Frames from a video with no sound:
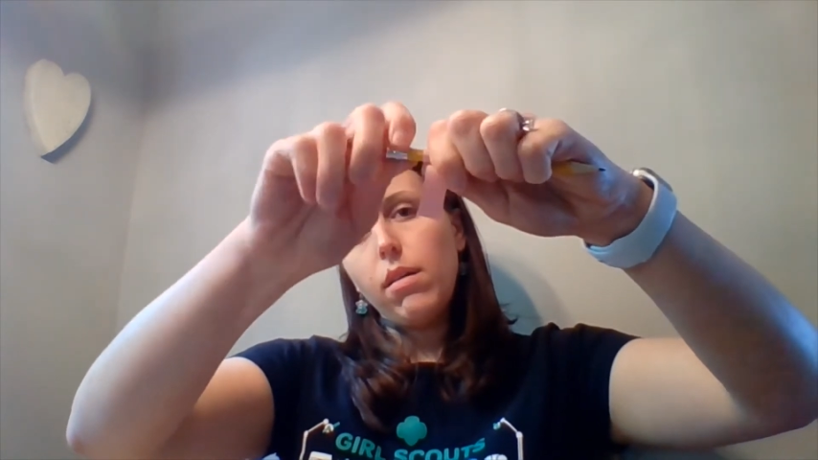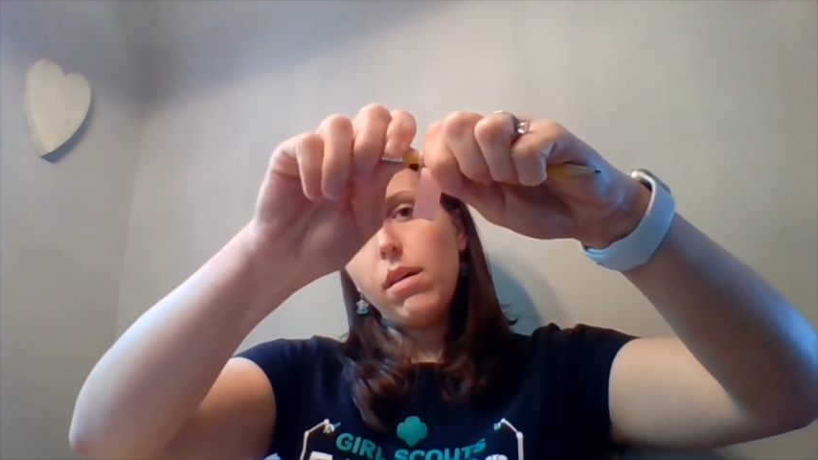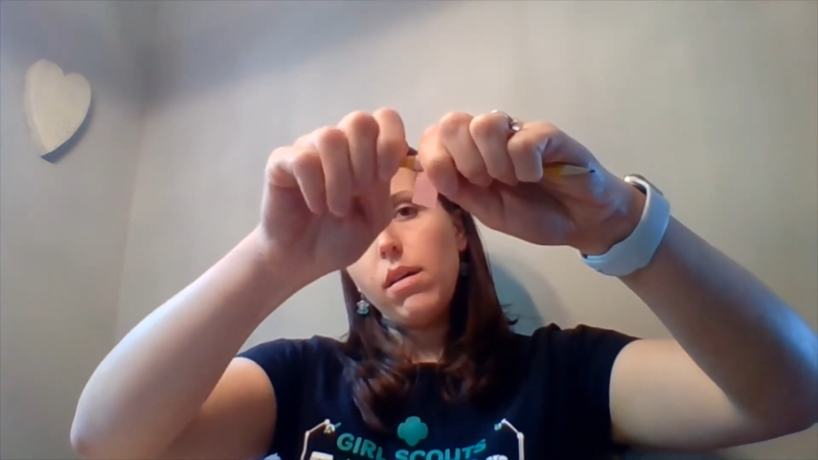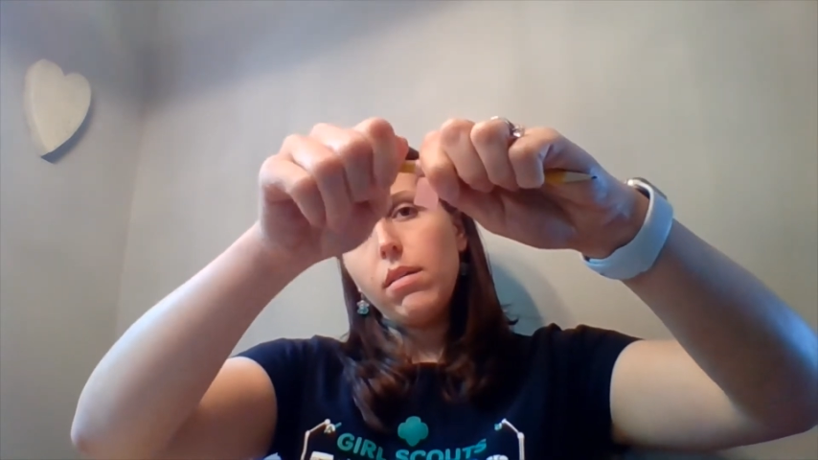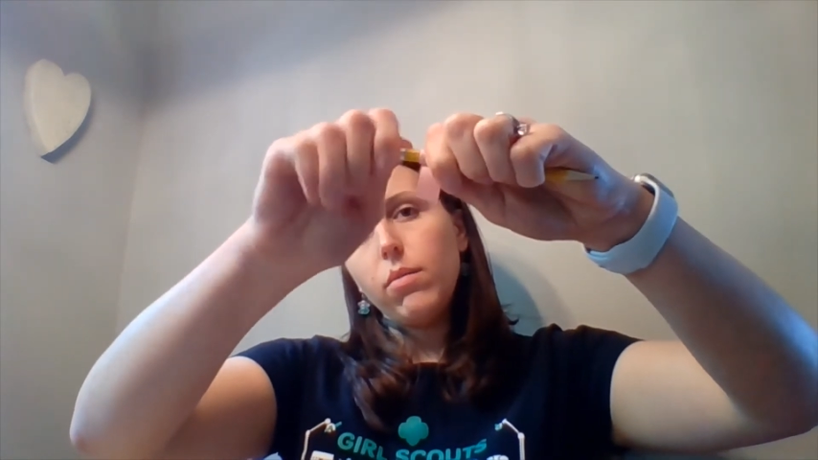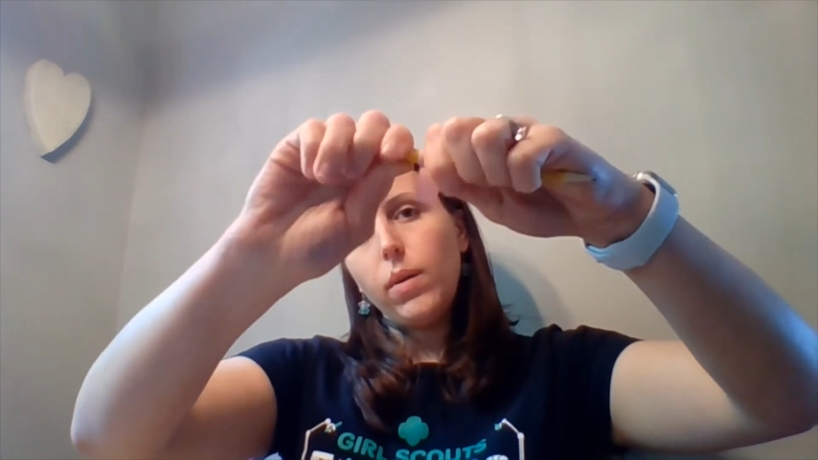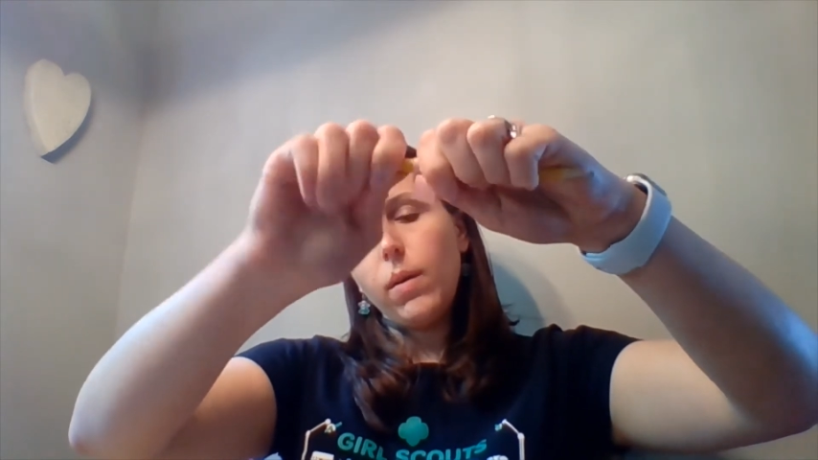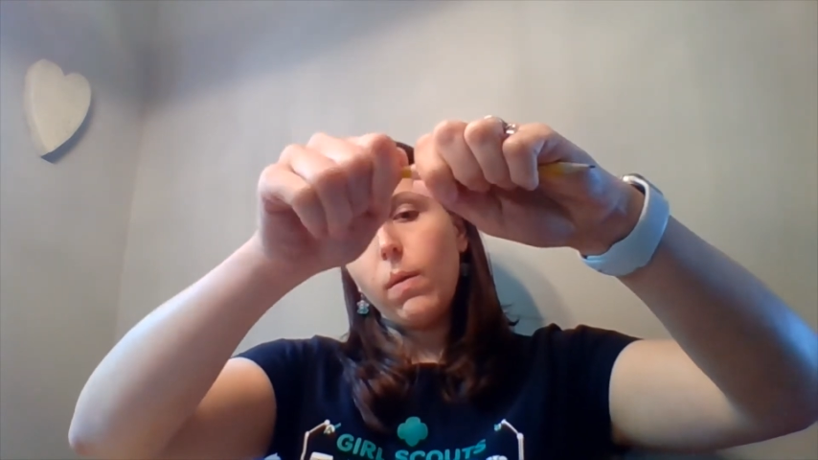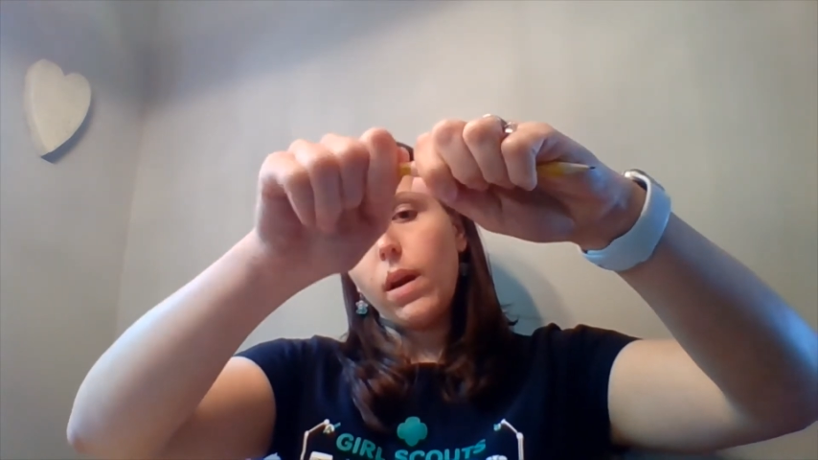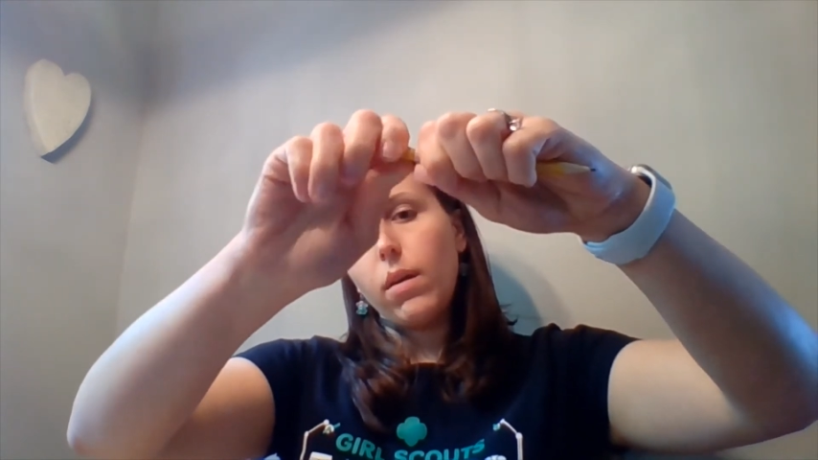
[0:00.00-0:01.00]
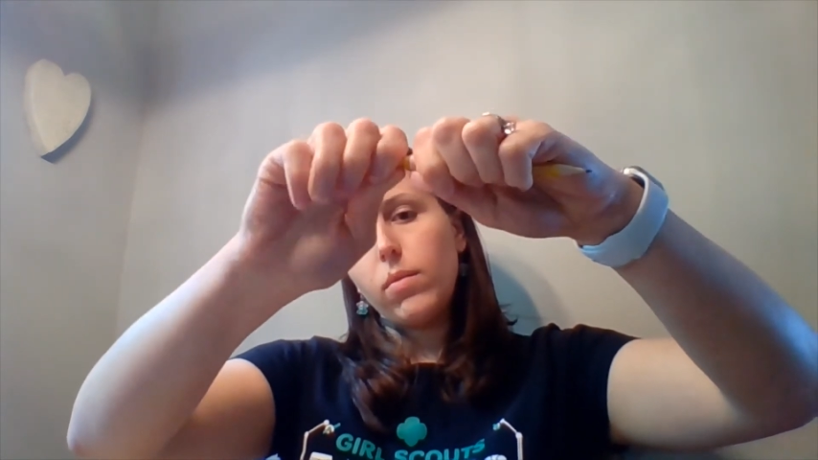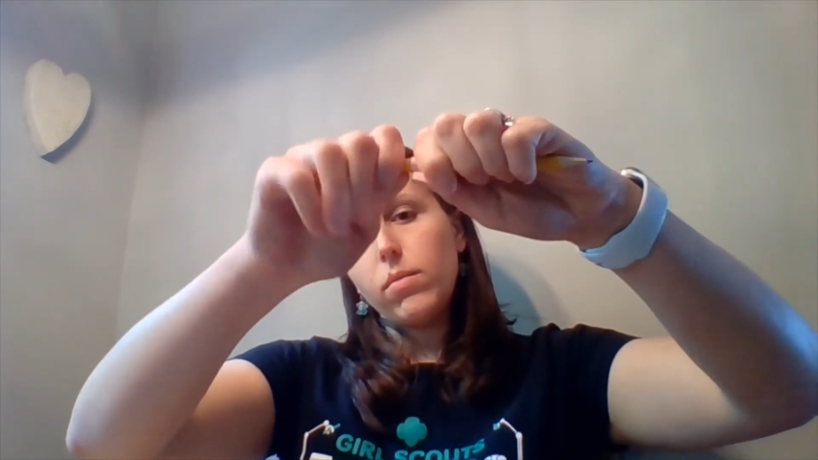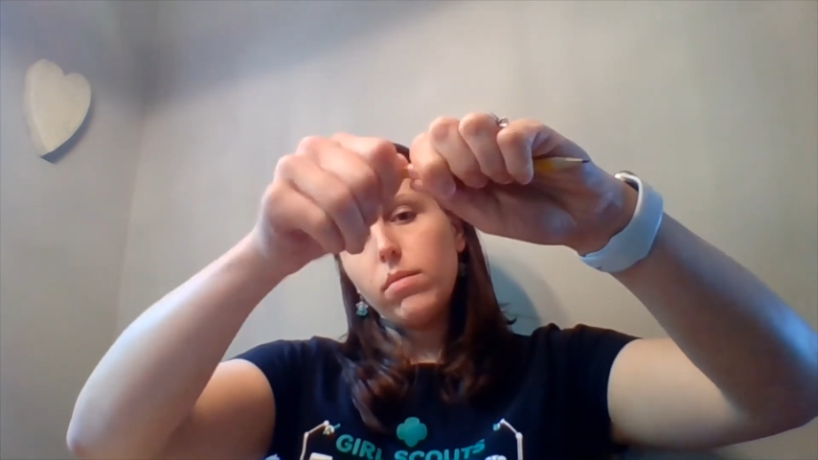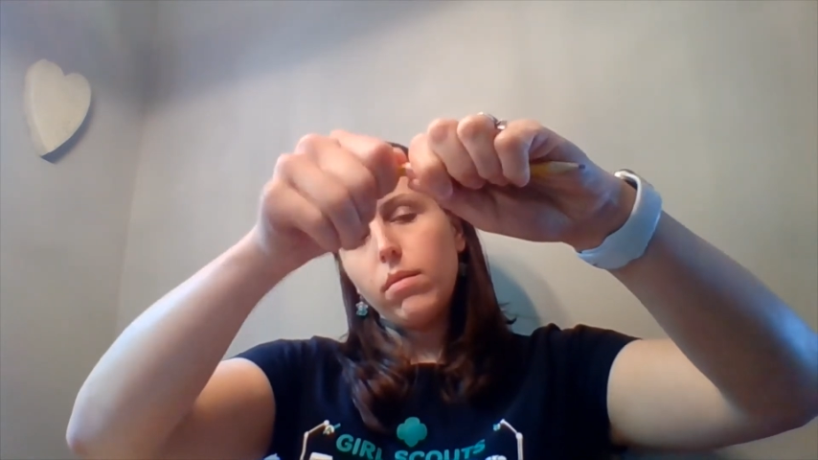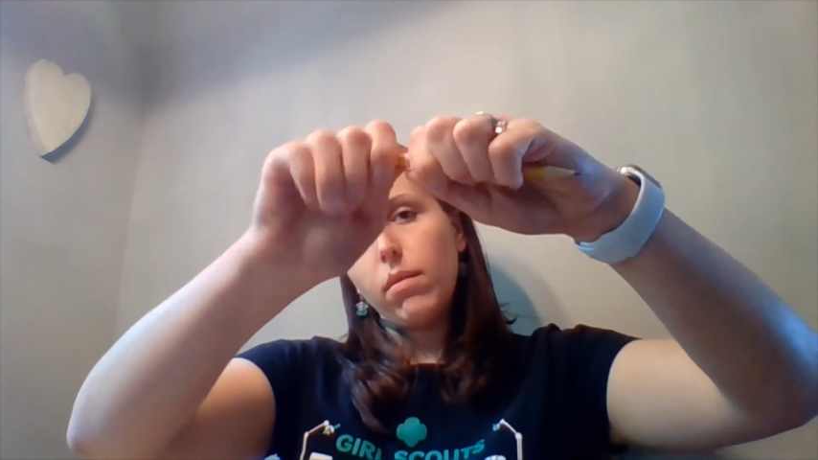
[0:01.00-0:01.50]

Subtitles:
all the way around.